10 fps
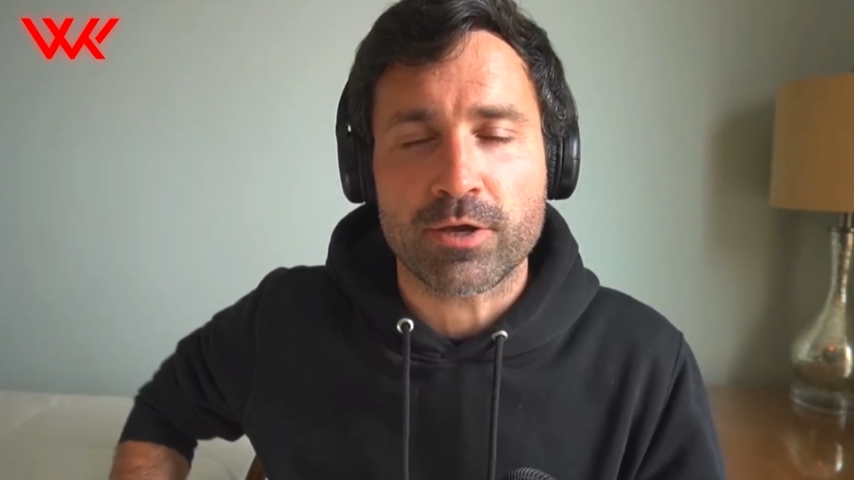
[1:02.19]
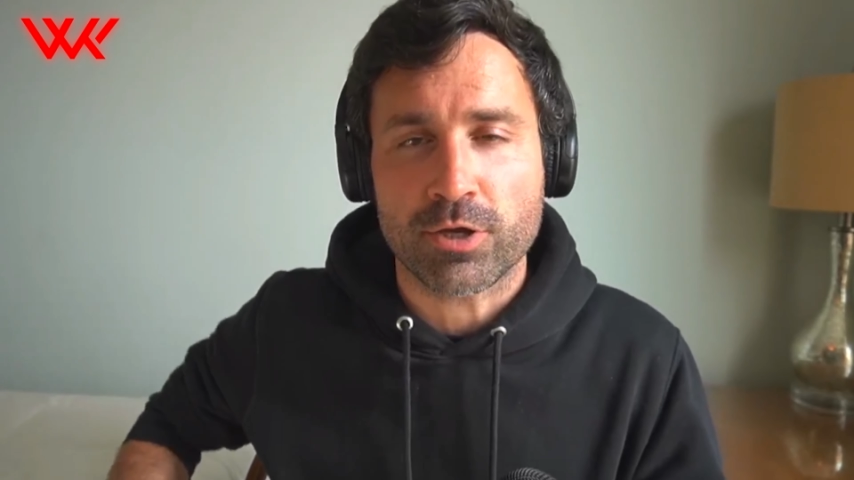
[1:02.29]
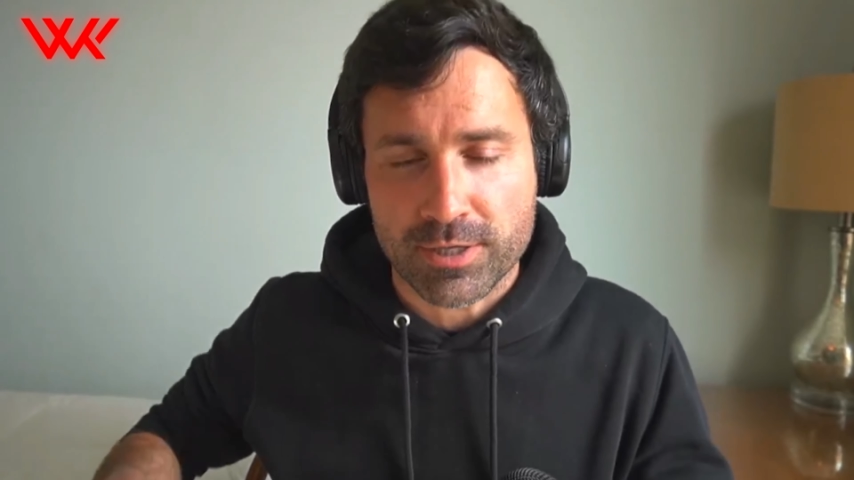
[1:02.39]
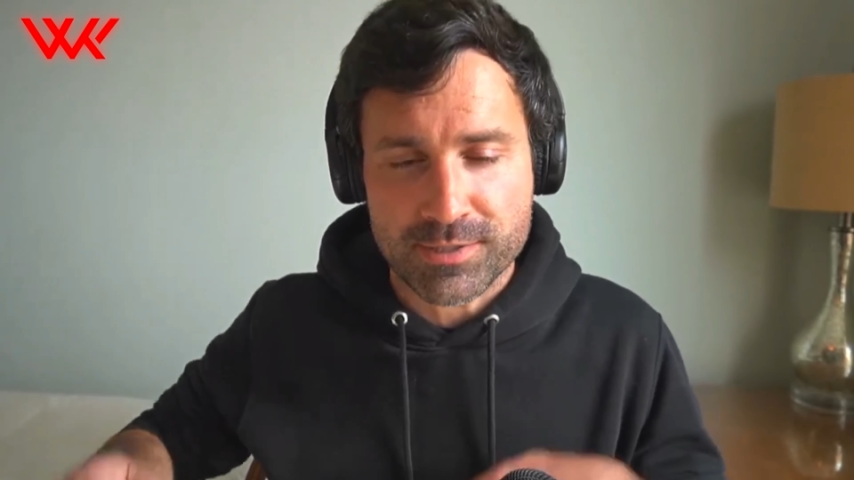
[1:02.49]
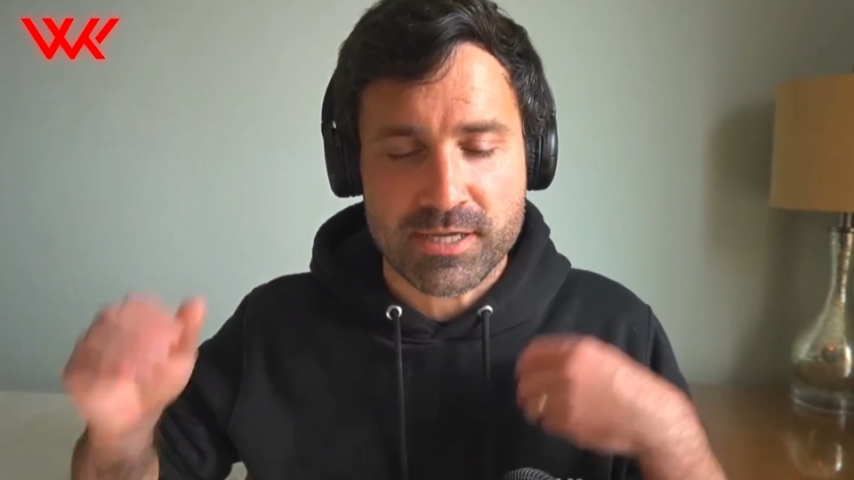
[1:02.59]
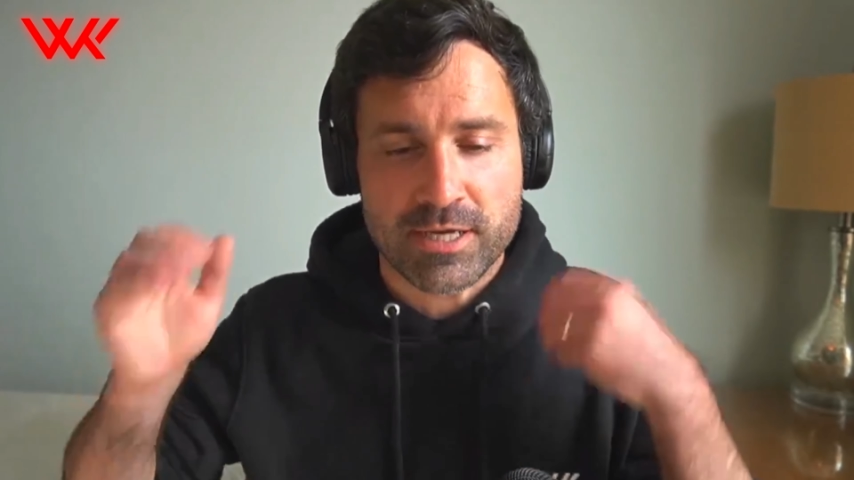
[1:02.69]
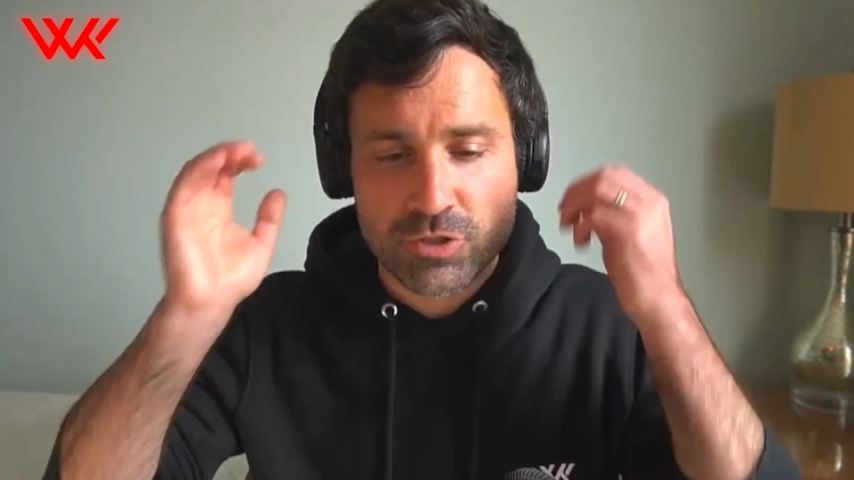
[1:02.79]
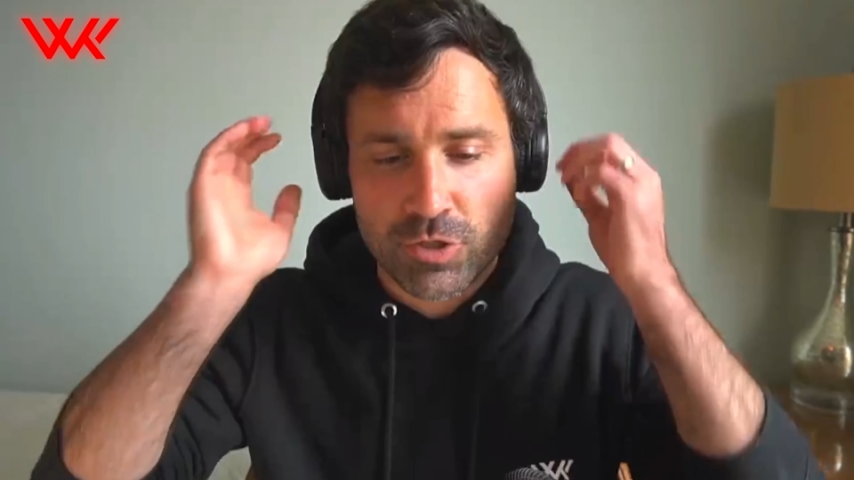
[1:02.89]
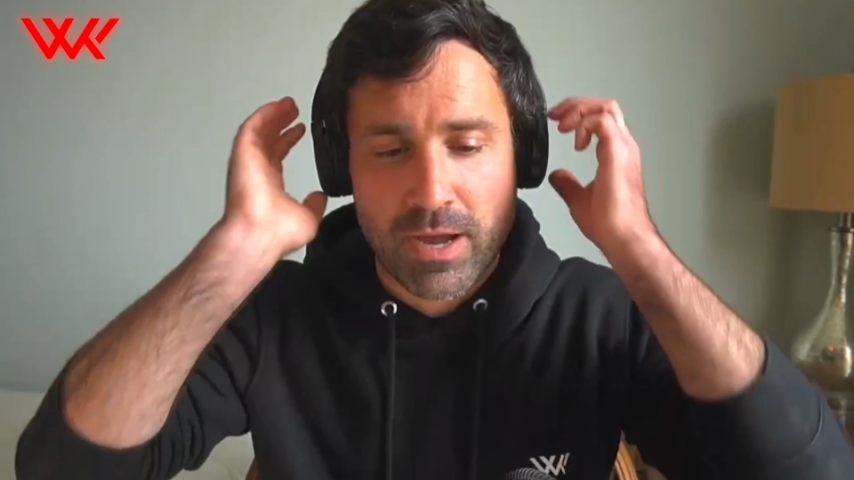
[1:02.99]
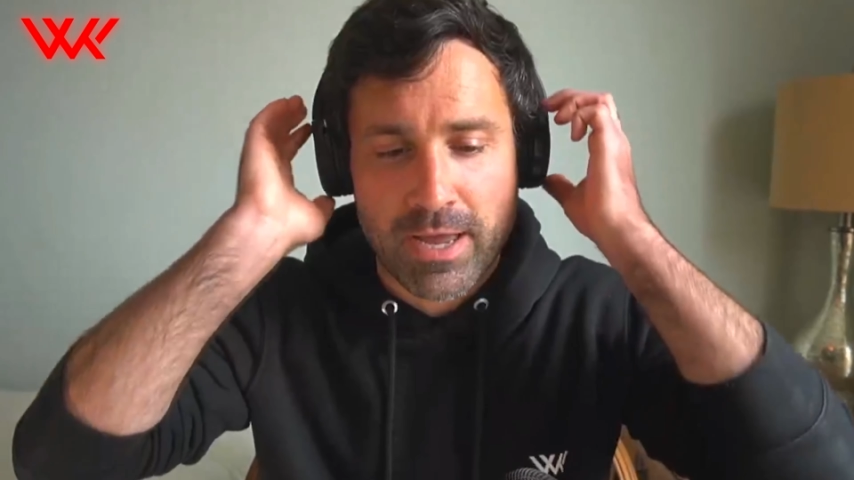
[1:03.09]
you're going to see
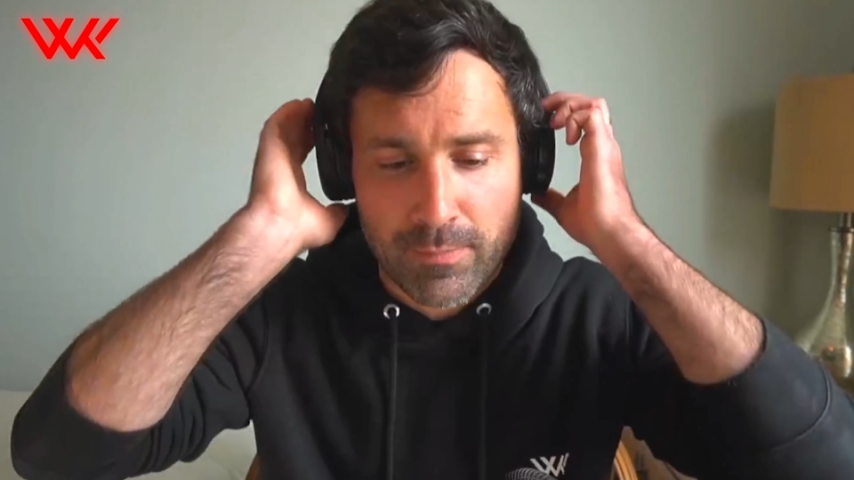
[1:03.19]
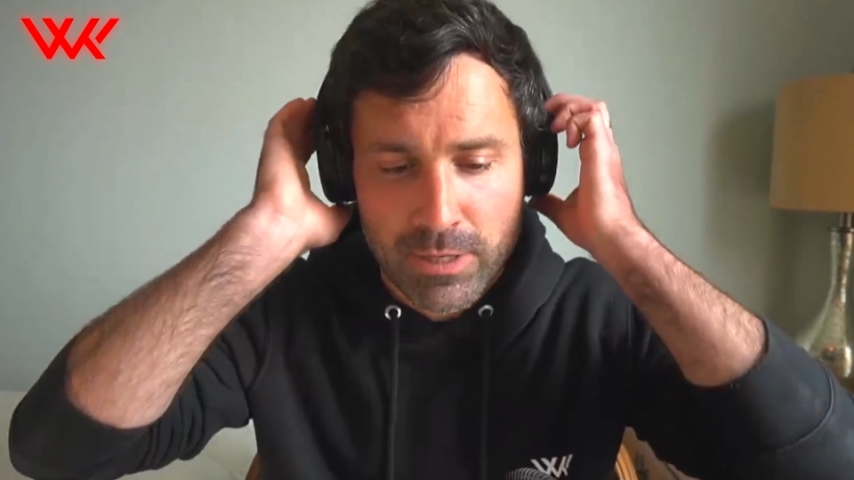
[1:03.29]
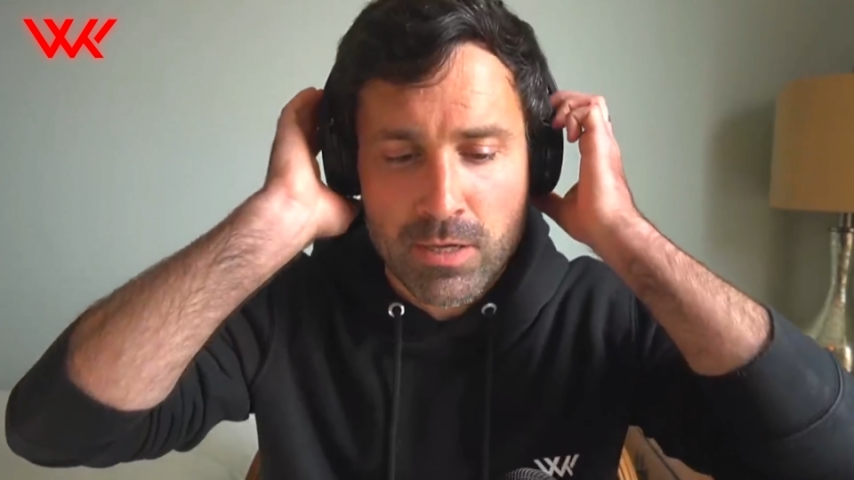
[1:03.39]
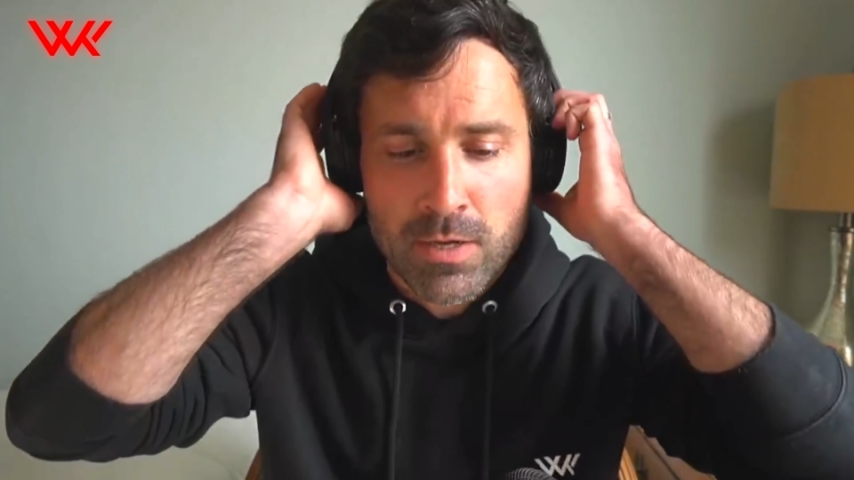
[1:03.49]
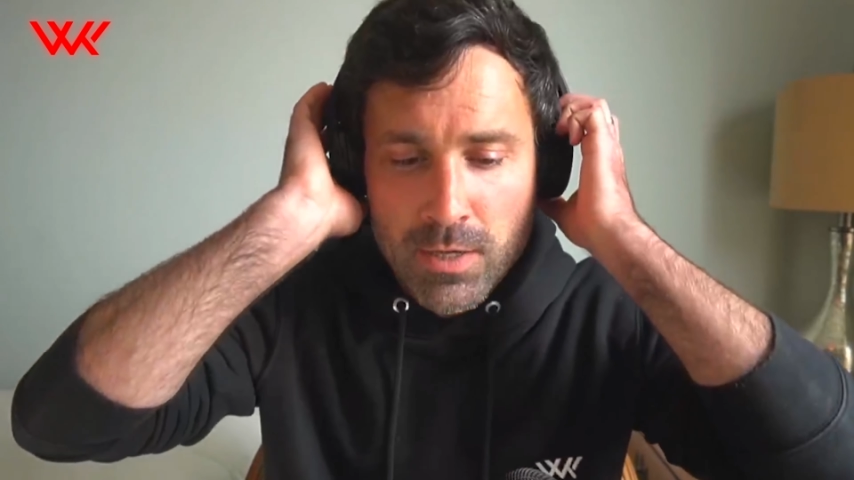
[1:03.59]
Inter Miami